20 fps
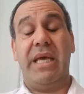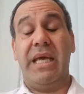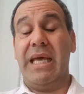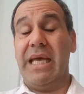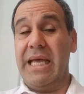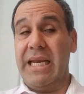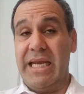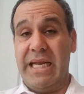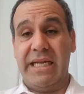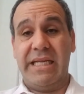
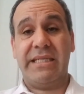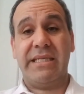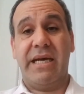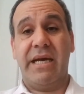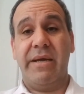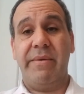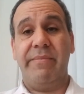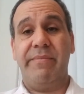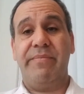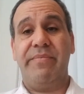at any
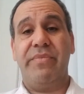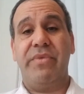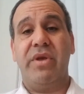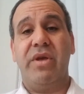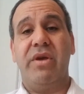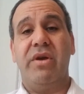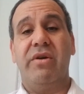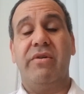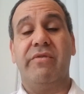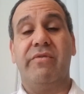time
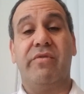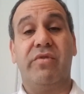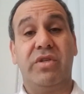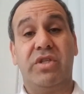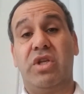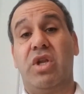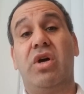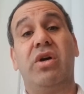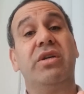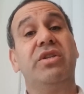for as
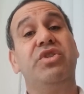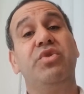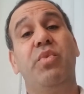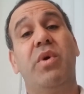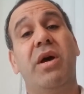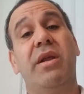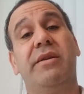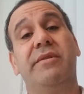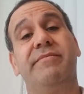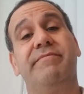long as you
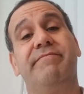want.